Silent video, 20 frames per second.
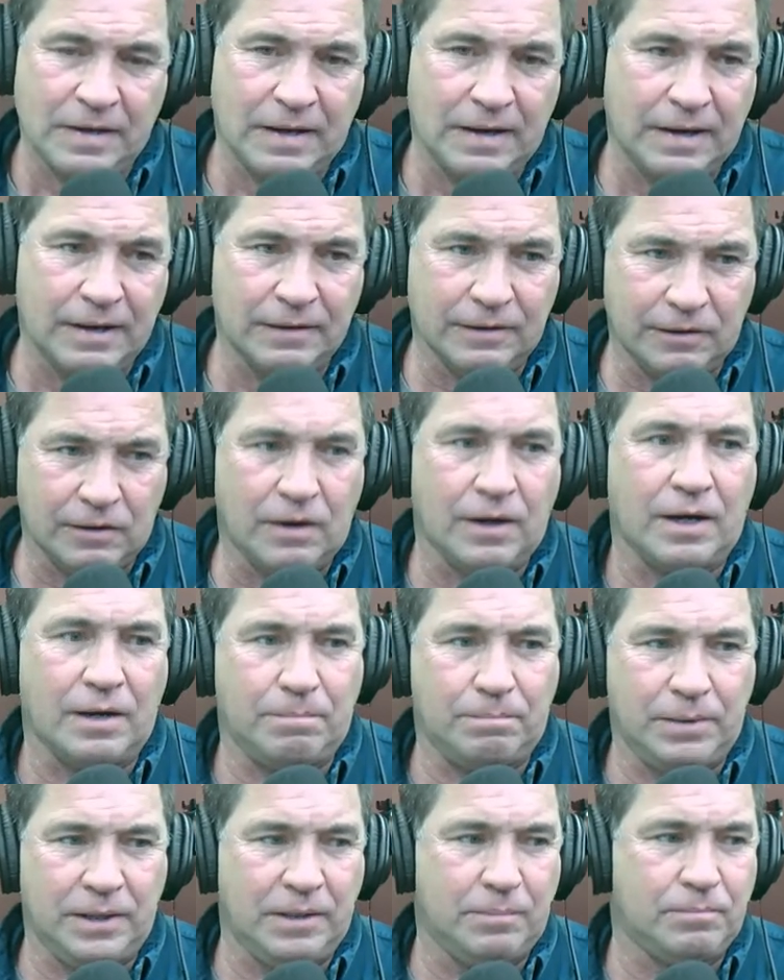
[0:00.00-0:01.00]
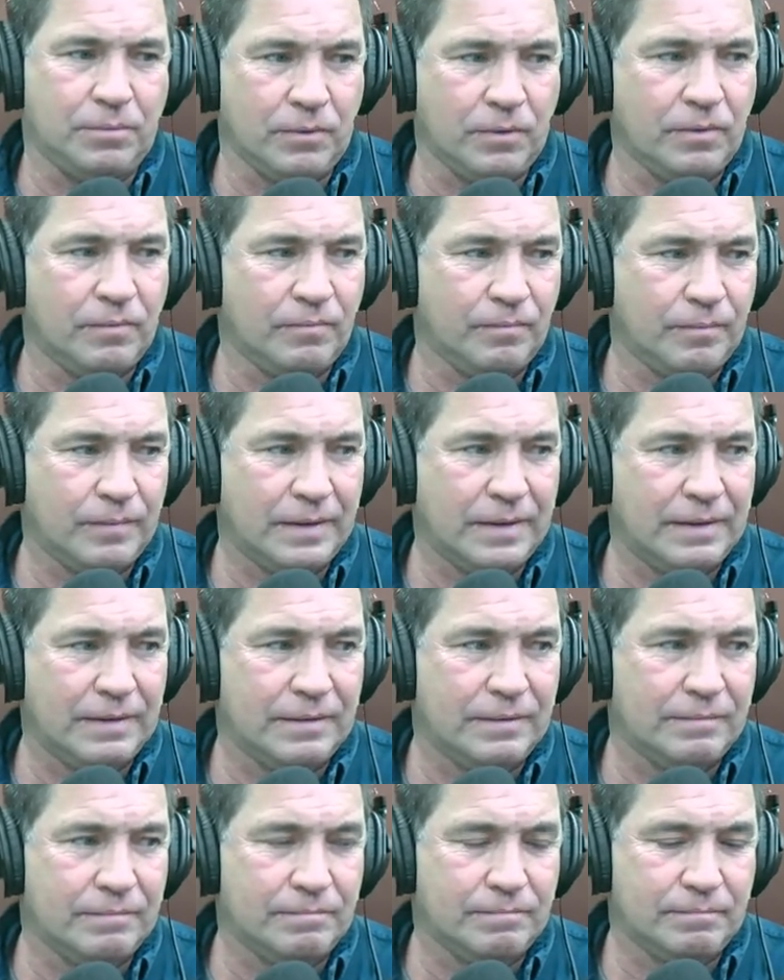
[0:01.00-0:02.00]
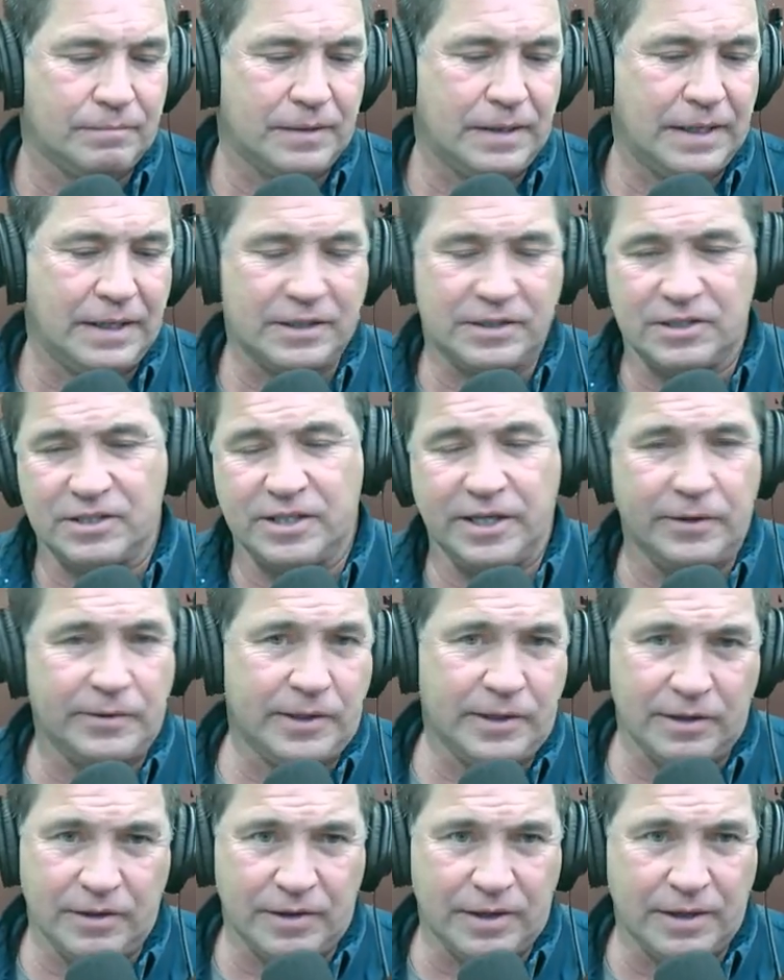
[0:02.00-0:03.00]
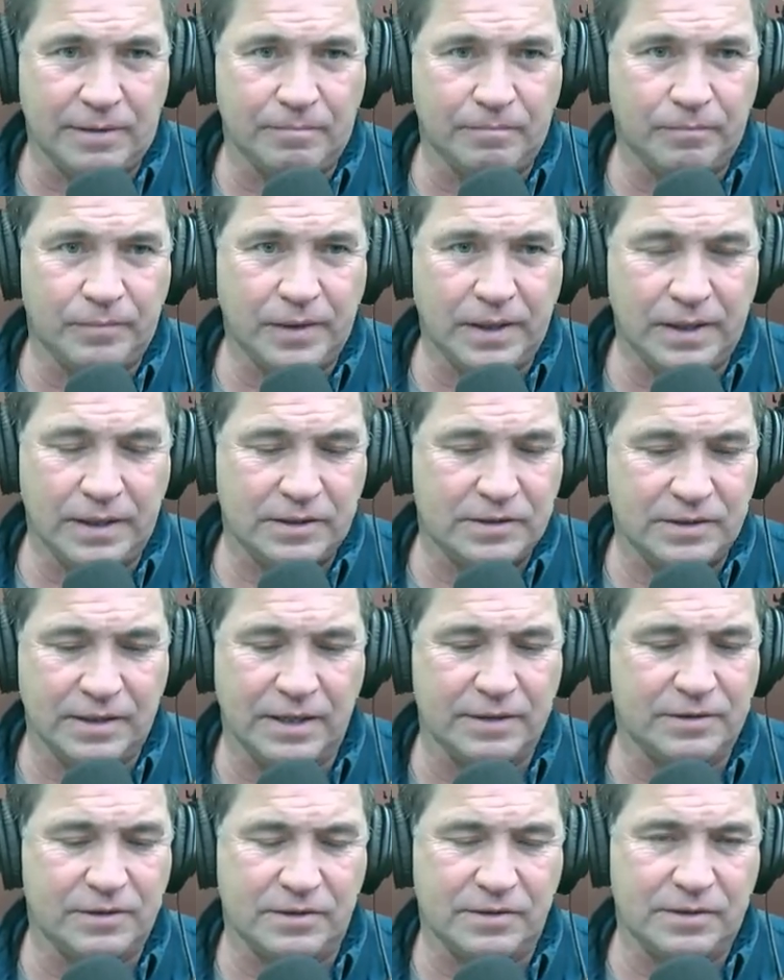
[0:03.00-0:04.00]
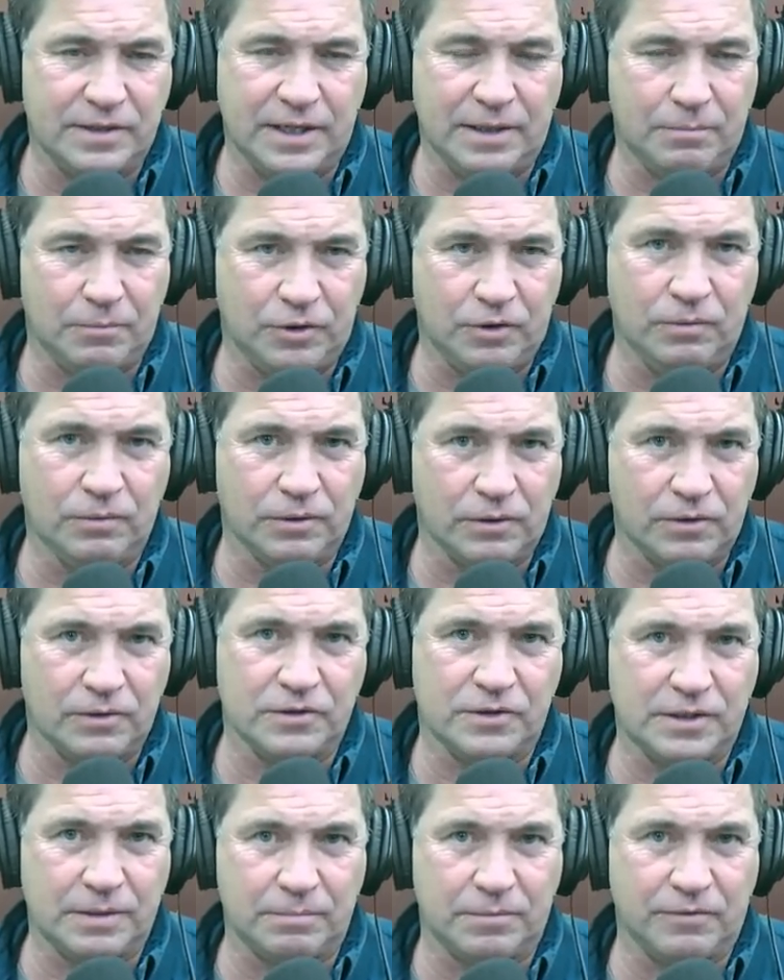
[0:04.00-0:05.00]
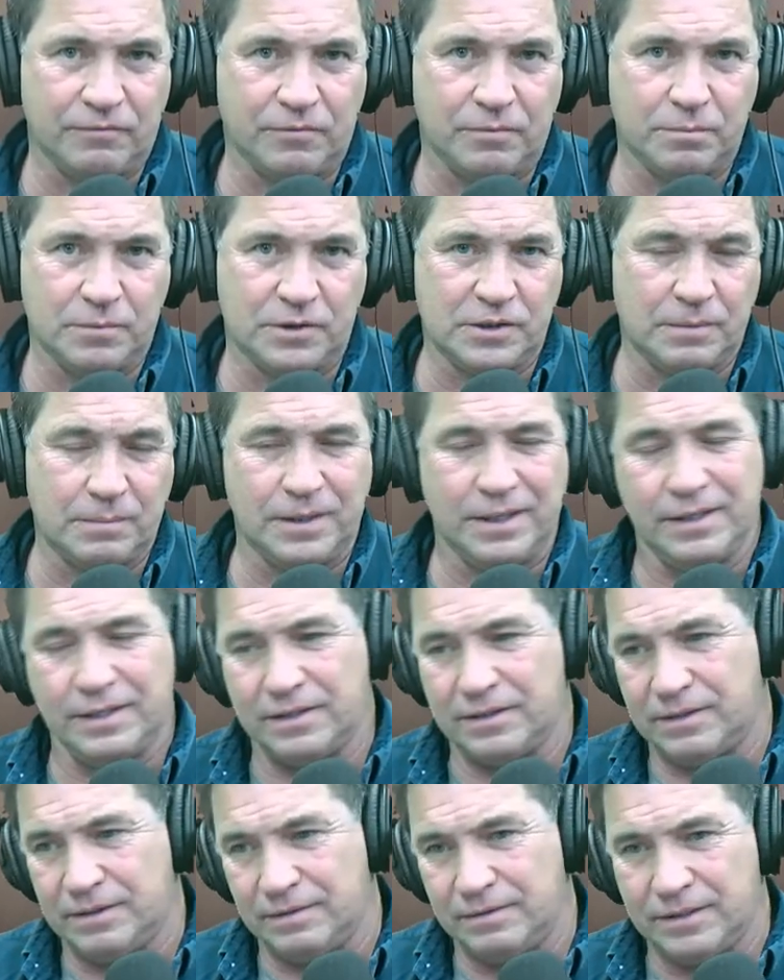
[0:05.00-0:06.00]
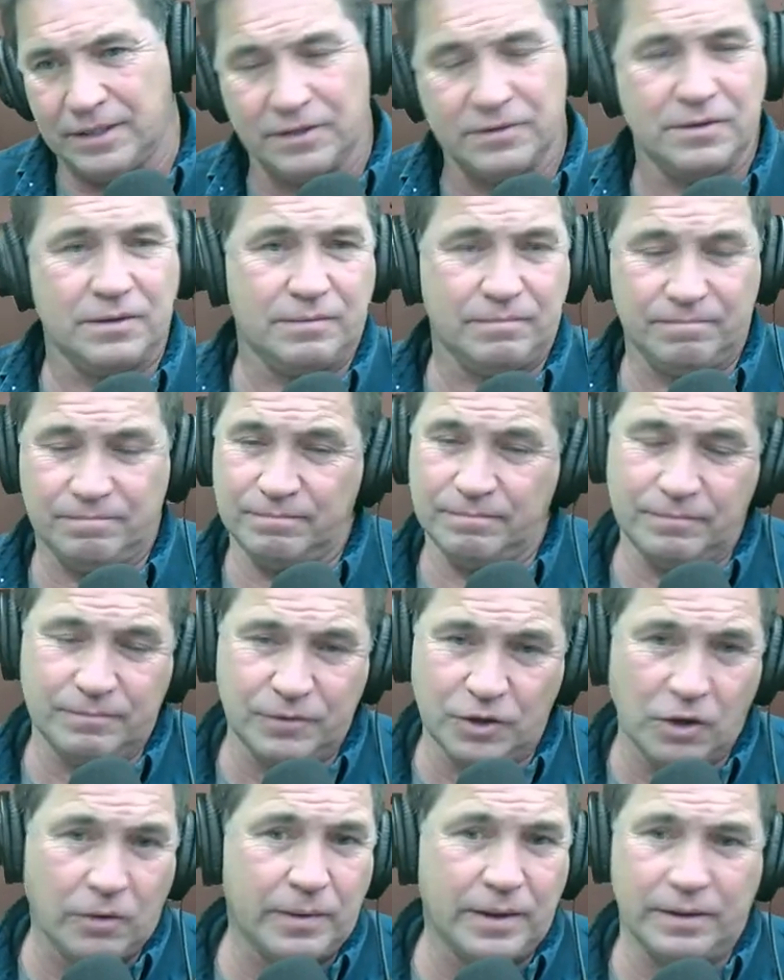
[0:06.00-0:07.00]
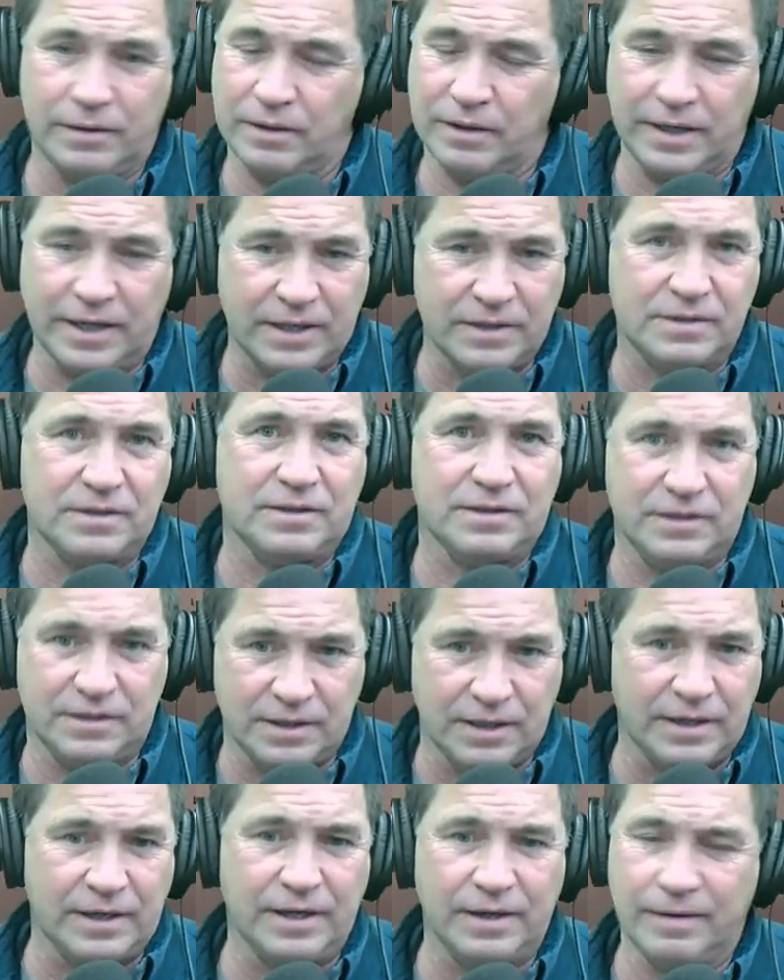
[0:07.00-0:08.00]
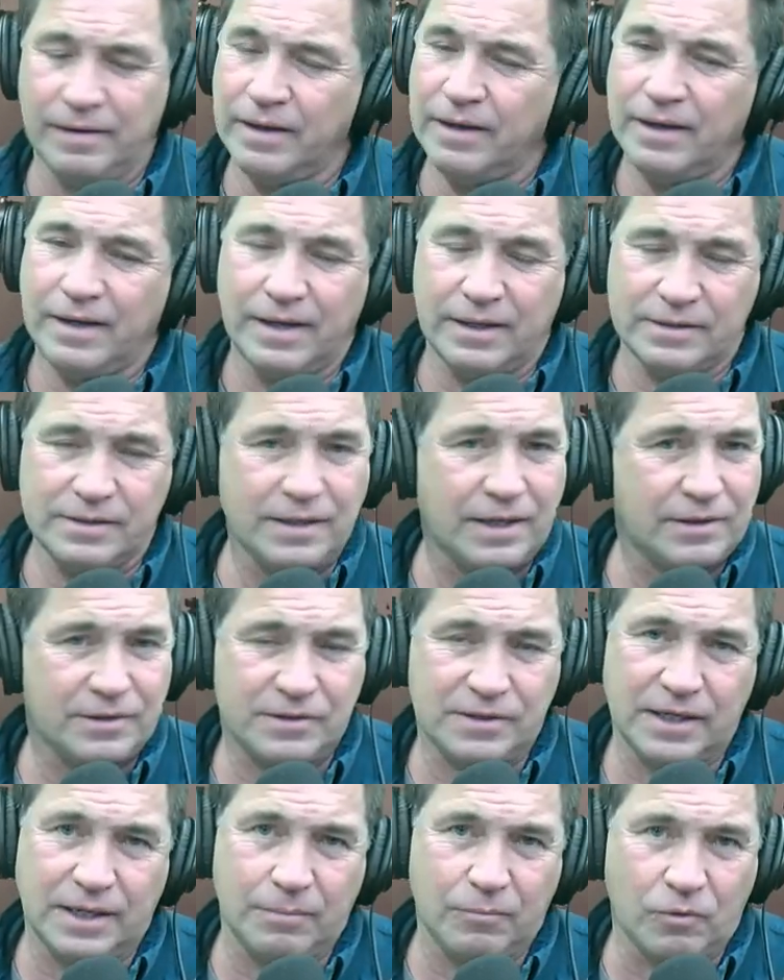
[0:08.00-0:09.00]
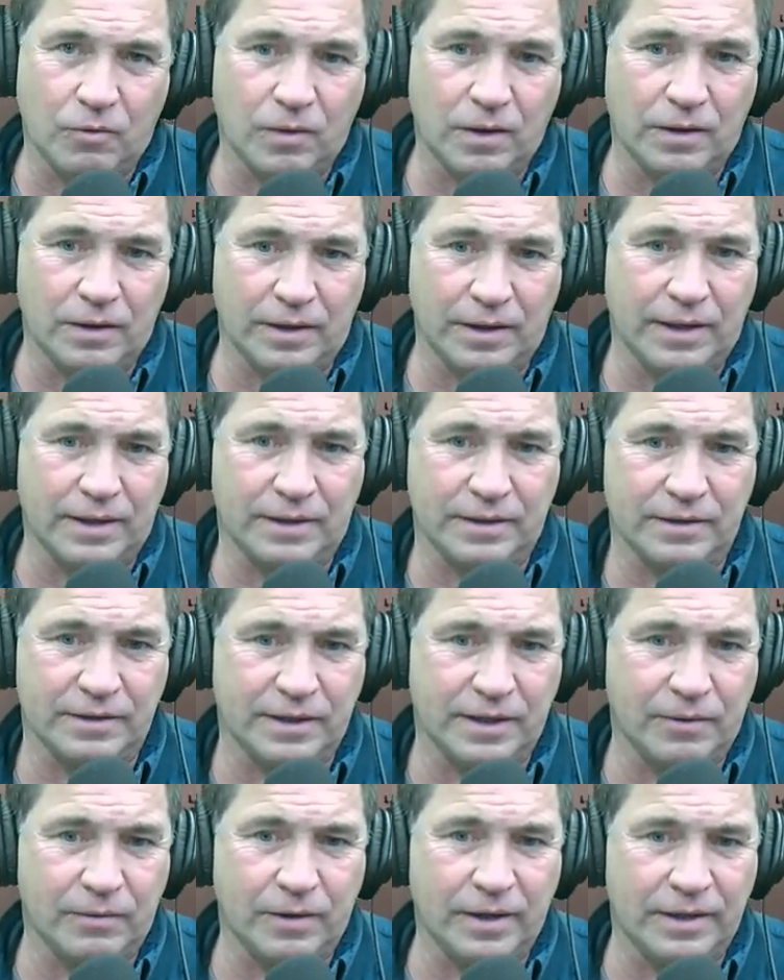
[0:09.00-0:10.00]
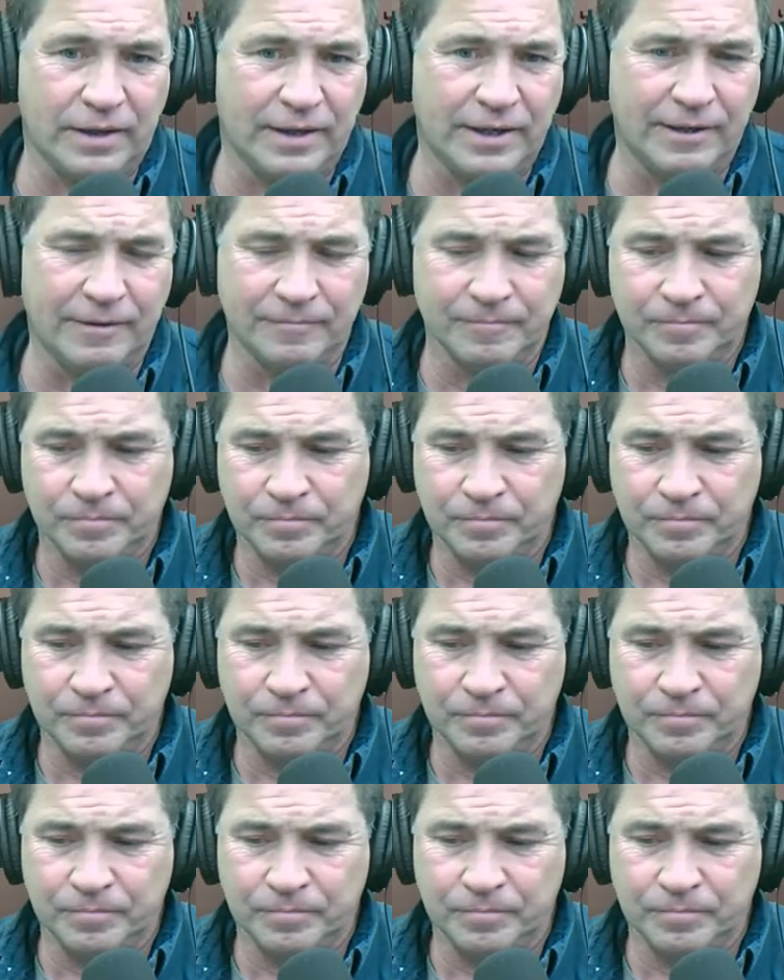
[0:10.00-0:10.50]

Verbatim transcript: a lot of people, it's theory to them, and it's not the same. When you learn something from somebody that doesn't know it, that hasn't done it, it's not the same quality. I can tell you right now